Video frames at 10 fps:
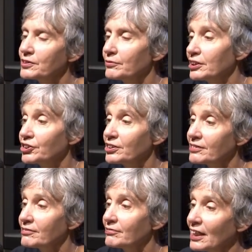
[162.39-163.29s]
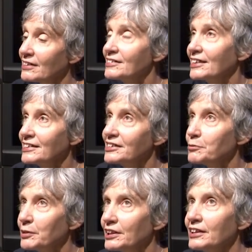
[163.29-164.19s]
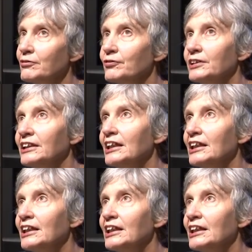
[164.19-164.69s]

The Religious Case Against Belief,